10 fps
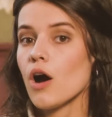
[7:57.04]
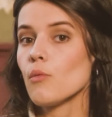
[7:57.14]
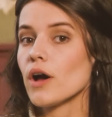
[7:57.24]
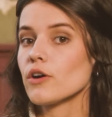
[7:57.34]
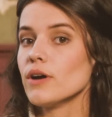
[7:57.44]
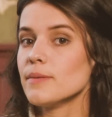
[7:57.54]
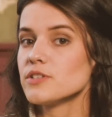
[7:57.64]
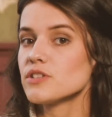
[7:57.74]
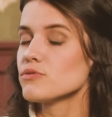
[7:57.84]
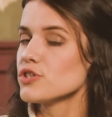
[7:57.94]
artwork or
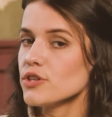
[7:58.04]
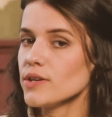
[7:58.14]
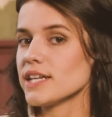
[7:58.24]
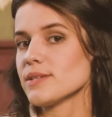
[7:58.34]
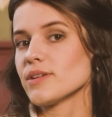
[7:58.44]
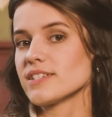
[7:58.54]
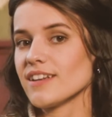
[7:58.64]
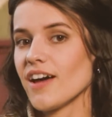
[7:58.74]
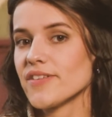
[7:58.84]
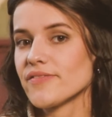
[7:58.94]
images would you like to bring
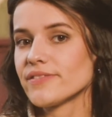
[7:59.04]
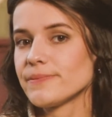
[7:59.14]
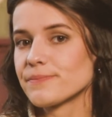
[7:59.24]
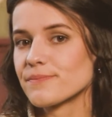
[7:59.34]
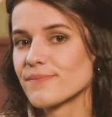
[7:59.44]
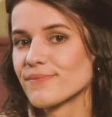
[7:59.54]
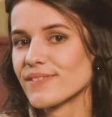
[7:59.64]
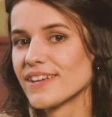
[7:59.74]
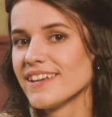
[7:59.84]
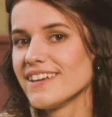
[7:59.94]
to life?
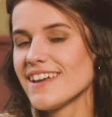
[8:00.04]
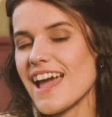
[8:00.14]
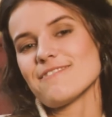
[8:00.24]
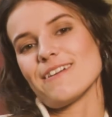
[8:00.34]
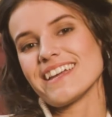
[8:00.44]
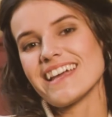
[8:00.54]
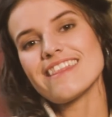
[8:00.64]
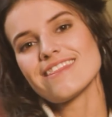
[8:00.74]
Anyway,